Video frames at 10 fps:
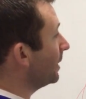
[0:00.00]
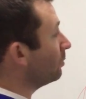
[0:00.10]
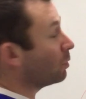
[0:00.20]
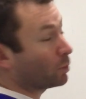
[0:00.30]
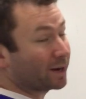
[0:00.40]

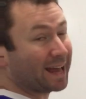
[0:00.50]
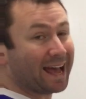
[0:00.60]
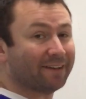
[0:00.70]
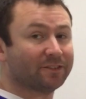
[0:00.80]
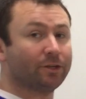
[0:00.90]
What we're going to
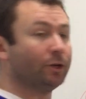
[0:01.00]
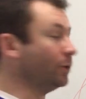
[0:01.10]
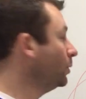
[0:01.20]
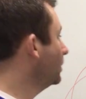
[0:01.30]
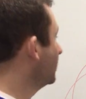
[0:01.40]
have to
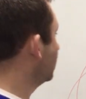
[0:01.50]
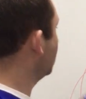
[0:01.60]
do